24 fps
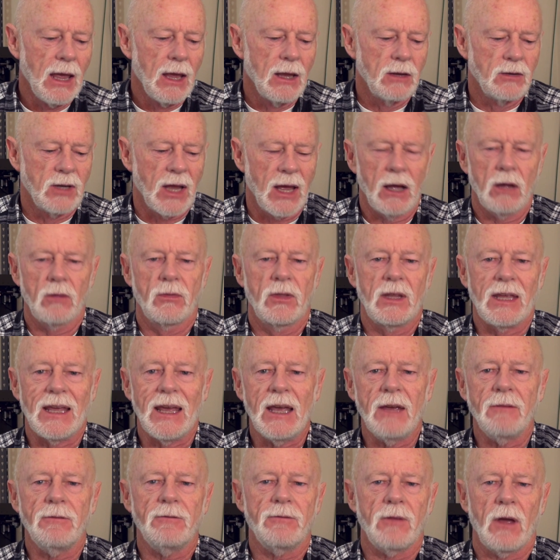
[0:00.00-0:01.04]
Now, the
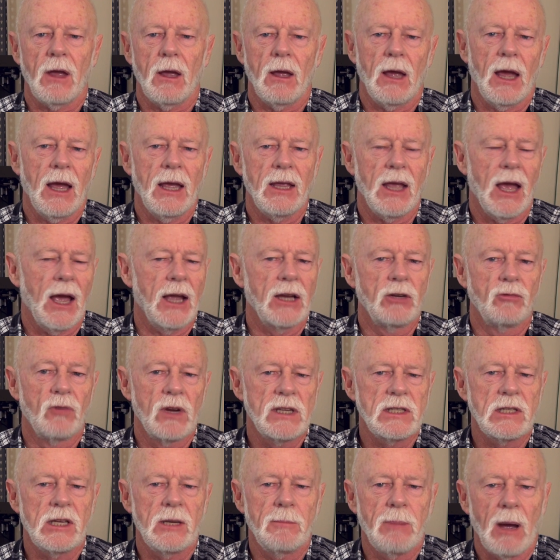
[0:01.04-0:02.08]
FAA
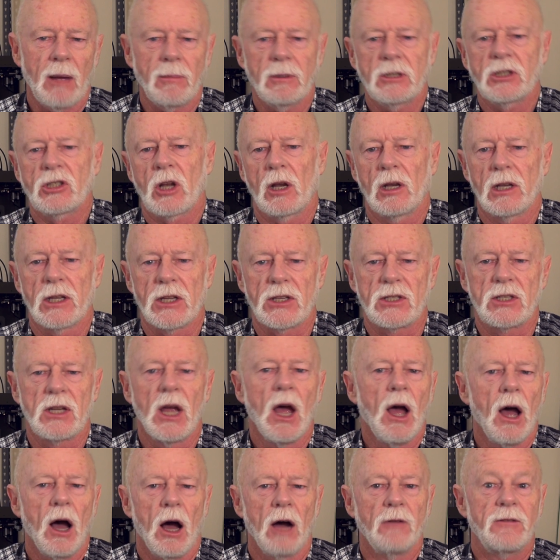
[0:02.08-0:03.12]
recently published a list
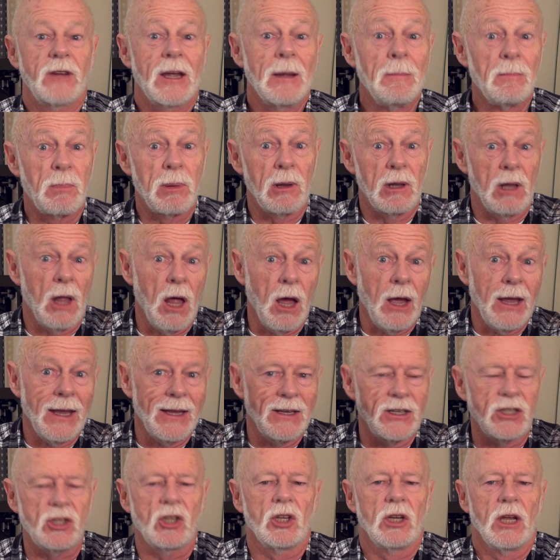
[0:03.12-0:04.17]
of
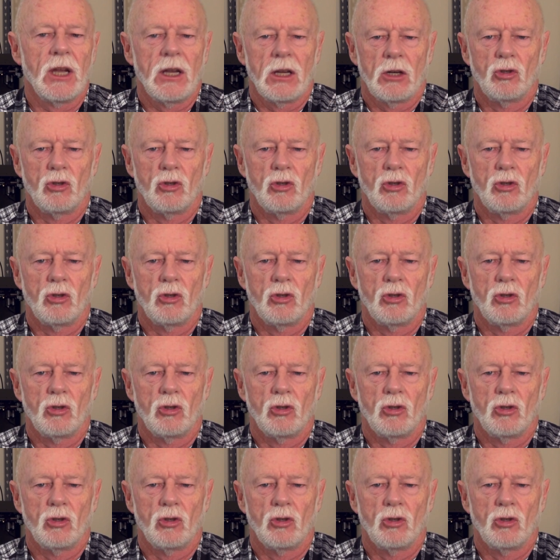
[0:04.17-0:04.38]
compliant